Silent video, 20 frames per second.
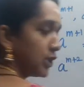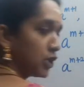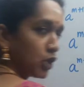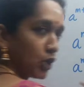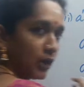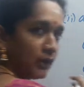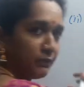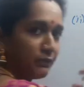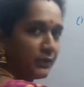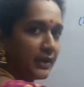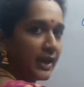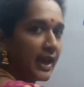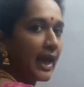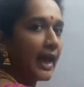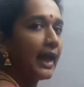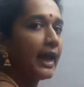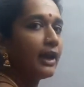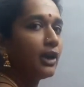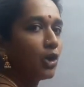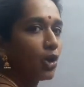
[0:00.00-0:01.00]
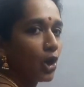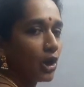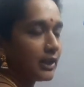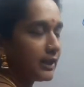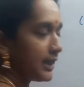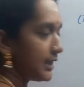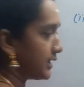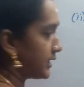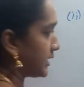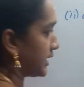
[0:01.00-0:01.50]
So, if we add
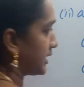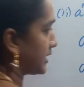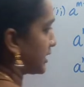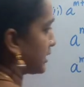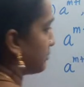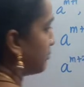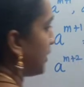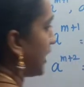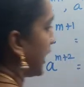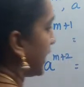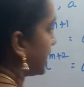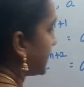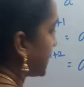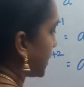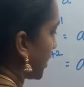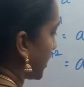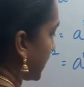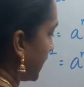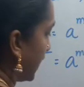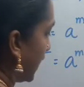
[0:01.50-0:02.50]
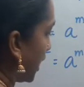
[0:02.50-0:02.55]
all these things, base are